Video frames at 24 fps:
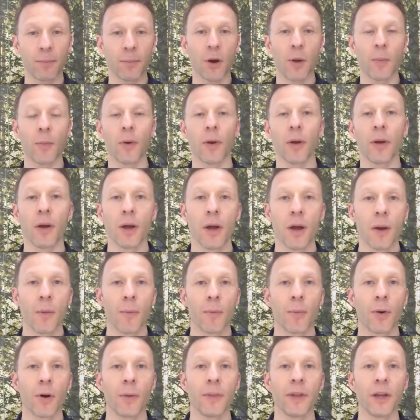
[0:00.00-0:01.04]
Pop
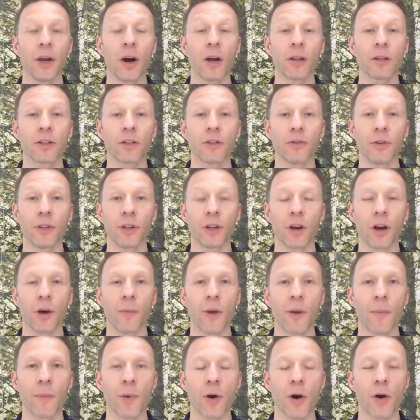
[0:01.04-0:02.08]
the answer in the
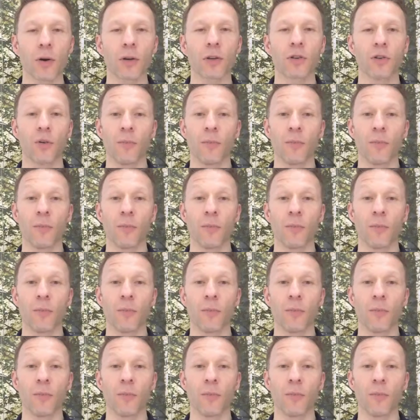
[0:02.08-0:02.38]
comment box